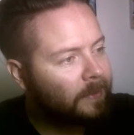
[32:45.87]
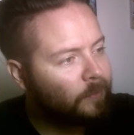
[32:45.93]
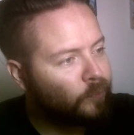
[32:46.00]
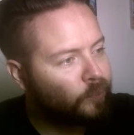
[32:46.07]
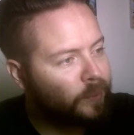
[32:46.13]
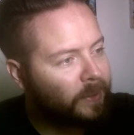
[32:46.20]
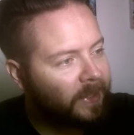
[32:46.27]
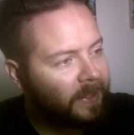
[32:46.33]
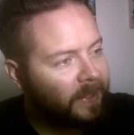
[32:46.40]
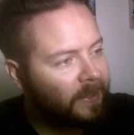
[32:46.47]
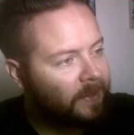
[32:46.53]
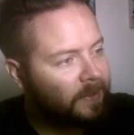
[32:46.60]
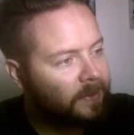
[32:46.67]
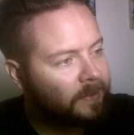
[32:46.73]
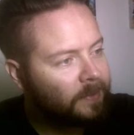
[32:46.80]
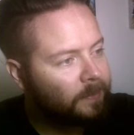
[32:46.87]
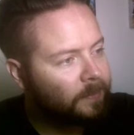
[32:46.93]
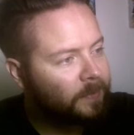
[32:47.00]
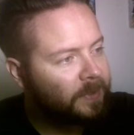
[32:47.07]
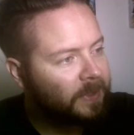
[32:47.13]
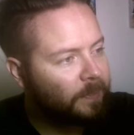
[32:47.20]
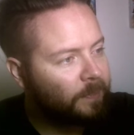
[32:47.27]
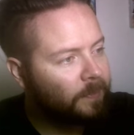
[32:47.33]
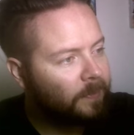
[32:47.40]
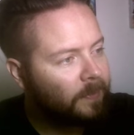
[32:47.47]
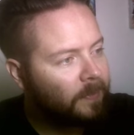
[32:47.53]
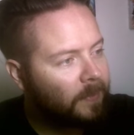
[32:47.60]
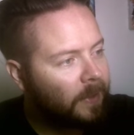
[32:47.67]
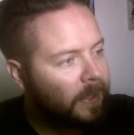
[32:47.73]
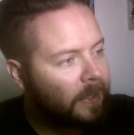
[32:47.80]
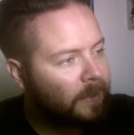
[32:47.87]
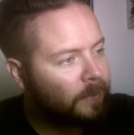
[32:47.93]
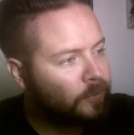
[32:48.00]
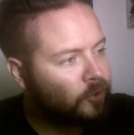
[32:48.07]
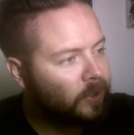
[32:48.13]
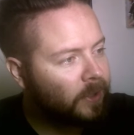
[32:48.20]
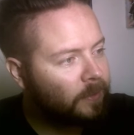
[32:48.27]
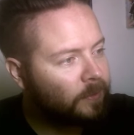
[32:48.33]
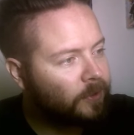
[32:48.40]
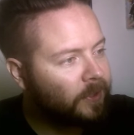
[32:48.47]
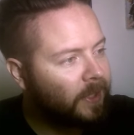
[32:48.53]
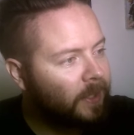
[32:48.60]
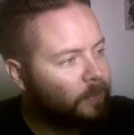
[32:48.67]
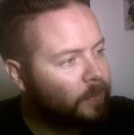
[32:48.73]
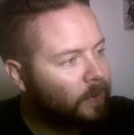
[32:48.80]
playing some ouch game.